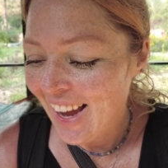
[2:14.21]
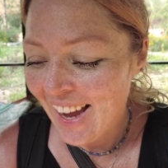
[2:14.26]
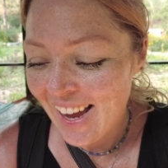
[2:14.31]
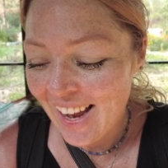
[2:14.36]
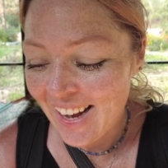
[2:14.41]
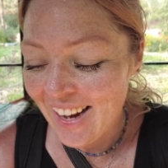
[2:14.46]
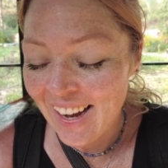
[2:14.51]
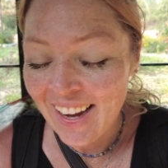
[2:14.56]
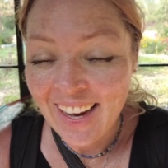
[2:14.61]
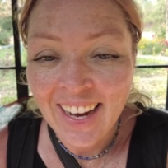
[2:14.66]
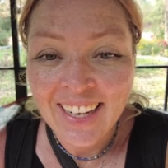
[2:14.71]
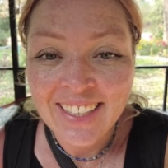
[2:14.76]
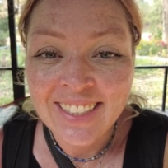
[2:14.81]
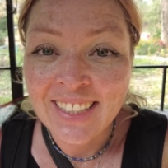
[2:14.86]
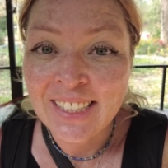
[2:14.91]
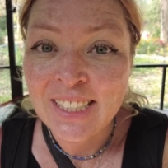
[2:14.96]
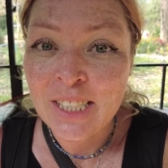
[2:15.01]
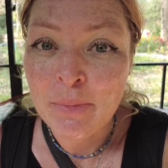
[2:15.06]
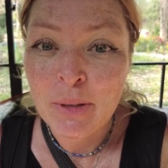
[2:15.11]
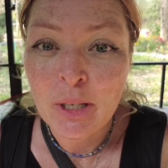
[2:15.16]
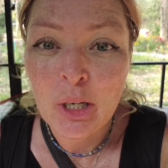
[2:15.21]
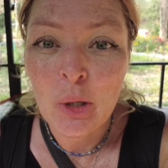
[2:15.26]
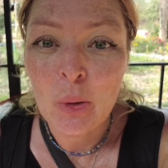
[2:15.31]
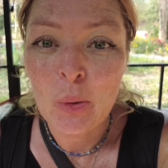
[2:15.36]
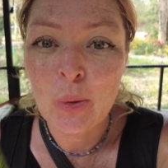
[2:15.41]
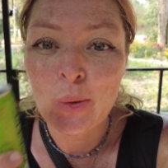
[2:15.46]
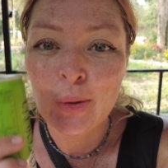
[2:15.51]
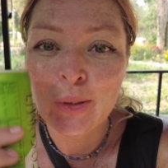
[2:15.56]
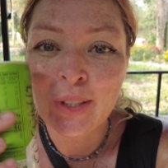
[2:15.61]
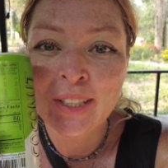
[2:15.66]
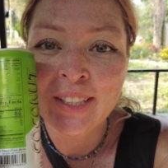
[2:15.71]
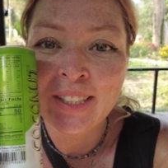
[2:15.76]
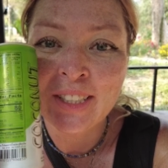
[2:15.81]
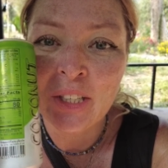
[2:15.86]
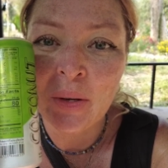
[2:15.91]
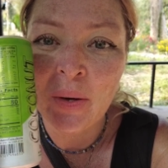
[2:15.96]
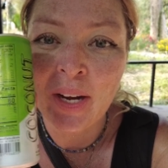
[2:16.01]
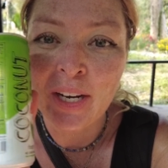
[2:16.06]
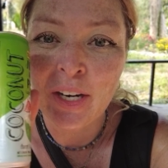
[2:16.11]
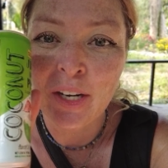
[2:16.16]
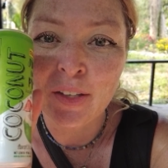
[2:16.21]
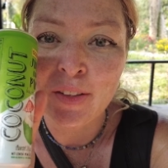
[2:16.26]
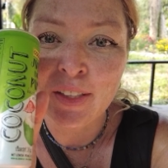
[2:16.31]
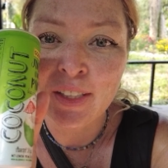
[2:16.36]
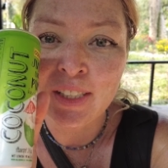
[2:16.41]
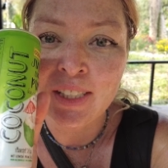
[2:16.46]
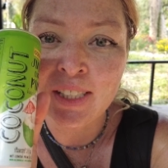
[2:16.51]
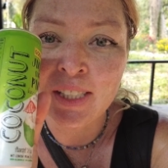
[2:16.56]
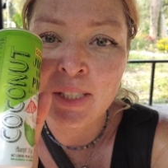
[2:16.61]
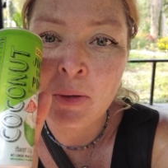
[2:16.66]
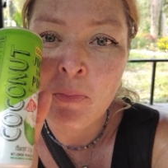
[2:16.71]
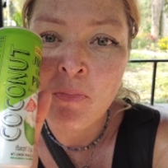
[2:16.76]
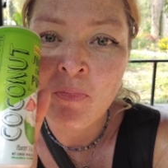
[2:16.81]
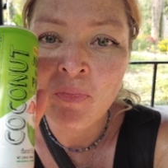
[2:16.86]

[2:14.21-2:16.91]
and I had to get something cold, so I got this